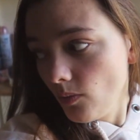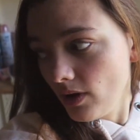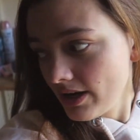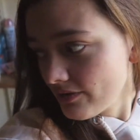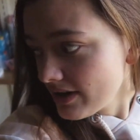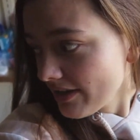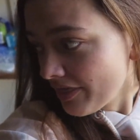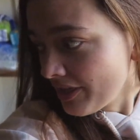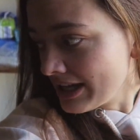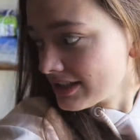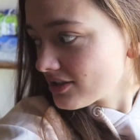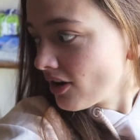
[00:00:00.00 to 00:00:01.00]
whatever that
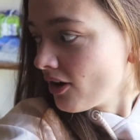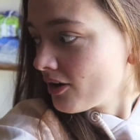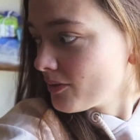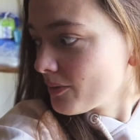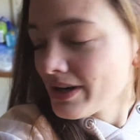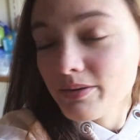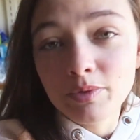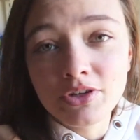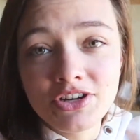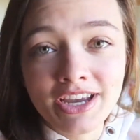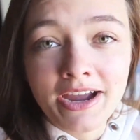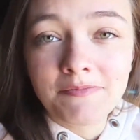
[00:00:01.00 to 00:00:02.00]
thing is called where you
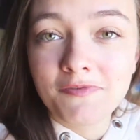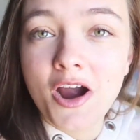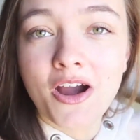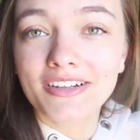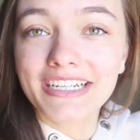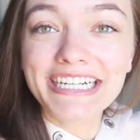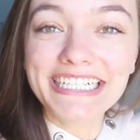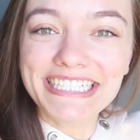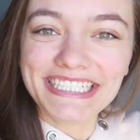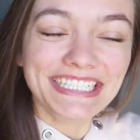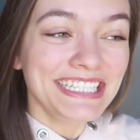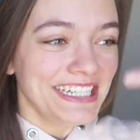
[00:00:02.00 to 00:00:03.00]
put your camera on.
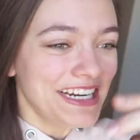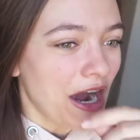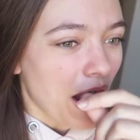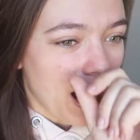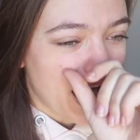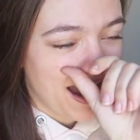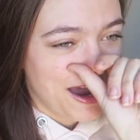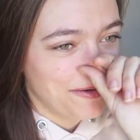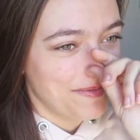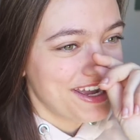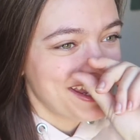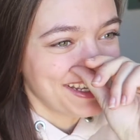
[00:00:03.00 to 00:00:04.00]

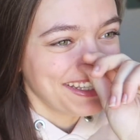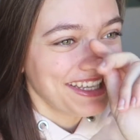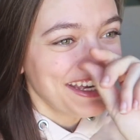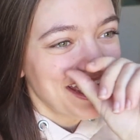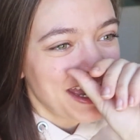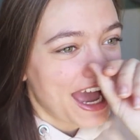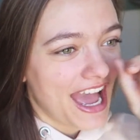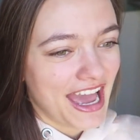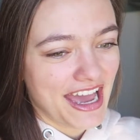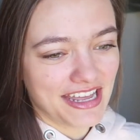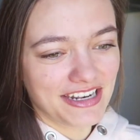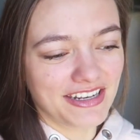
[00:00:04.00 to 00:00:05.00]
um,
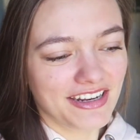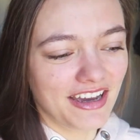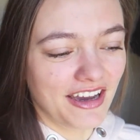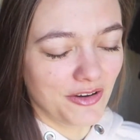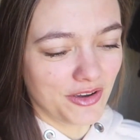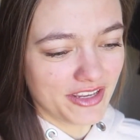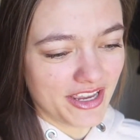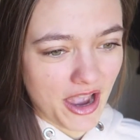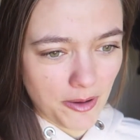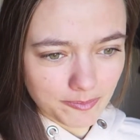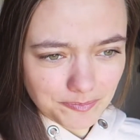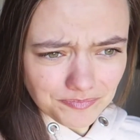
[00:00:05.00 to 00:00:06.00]
and uh,
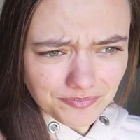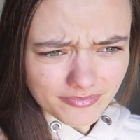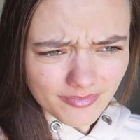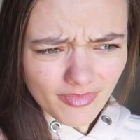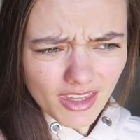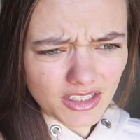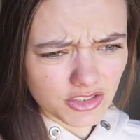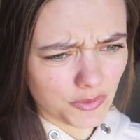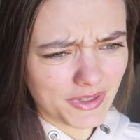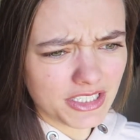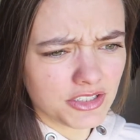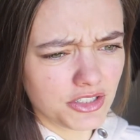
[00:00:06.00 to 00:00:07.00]
yeah. So
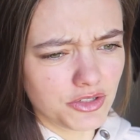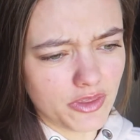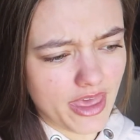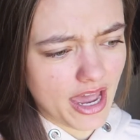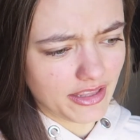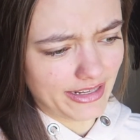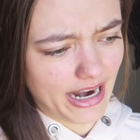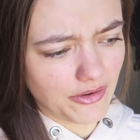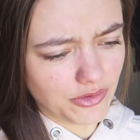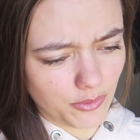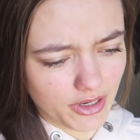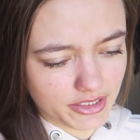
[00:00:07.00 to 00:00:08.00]
we need to do that, and
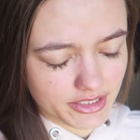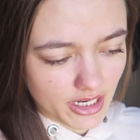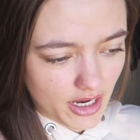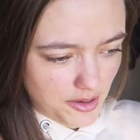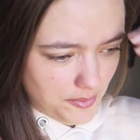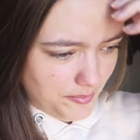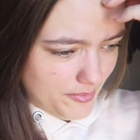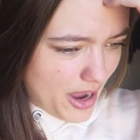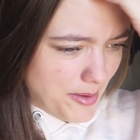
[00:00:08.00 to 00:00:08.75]
afterwards um,